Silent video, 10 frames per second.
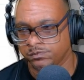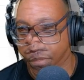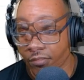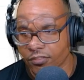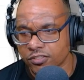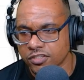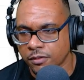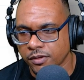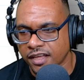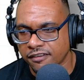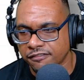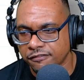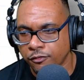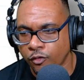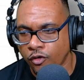So I'm going to have
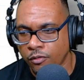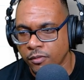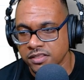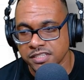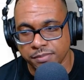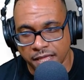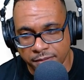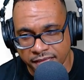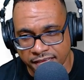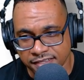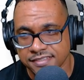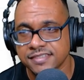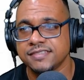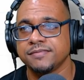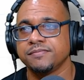4 multiplied by x,
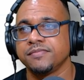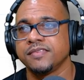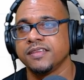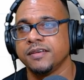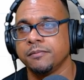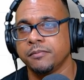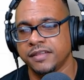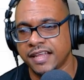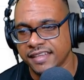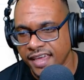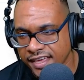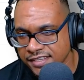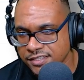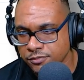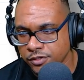but that
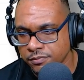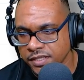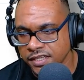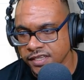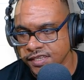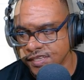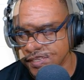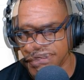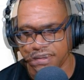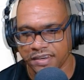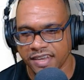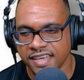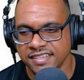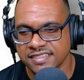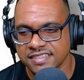x would be
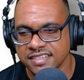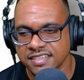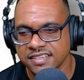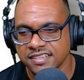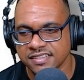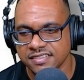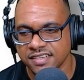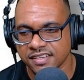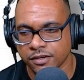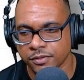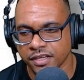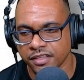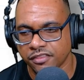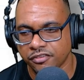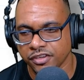19 take away
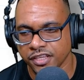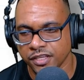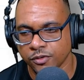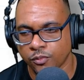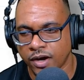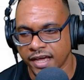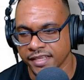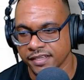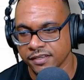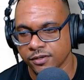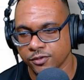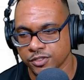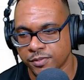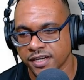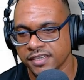3y, close
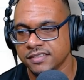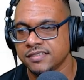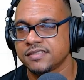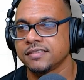brackets.